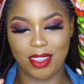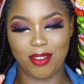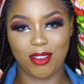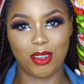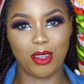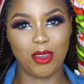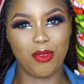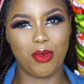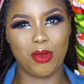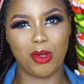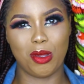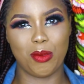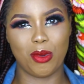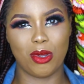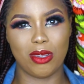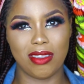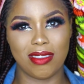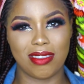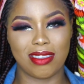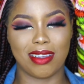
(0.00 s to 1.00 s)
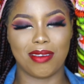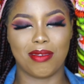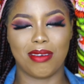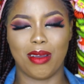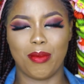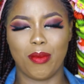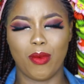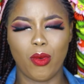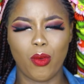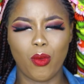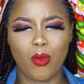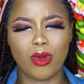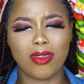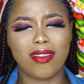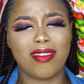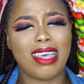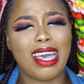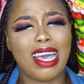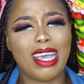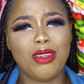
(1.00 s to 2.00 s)
If you're not following me on Instagram,
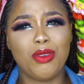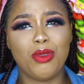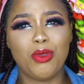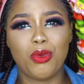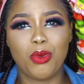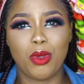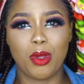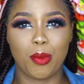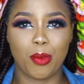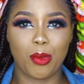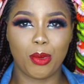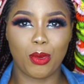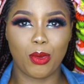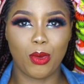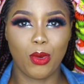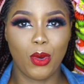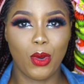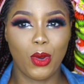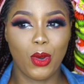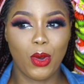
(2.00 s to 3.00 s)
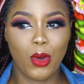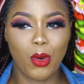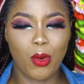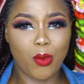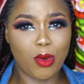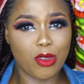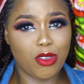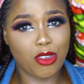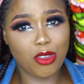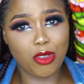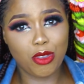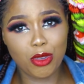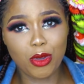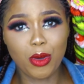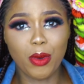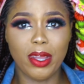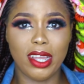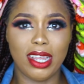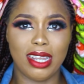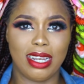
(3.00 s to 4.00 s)
what are you doing, boo? What you
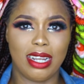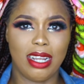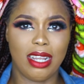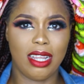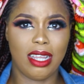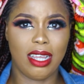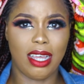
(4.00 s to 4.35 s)
doing?